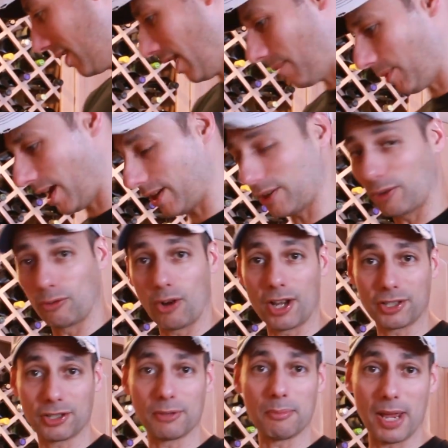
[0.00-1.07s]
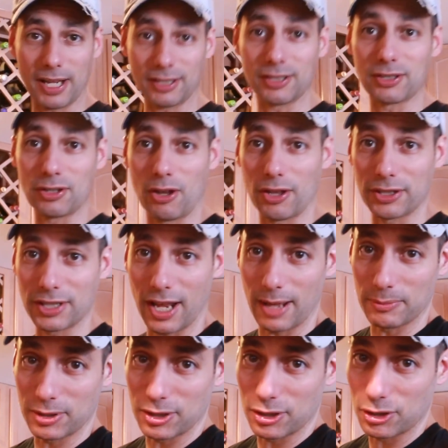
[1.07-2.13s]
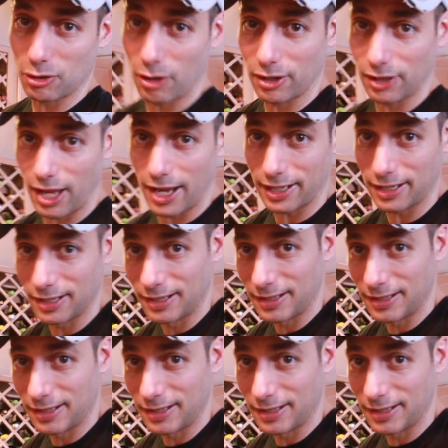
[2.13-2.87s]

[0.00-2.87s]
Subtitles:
I'm not in a rush to make this all the time. This is sort of like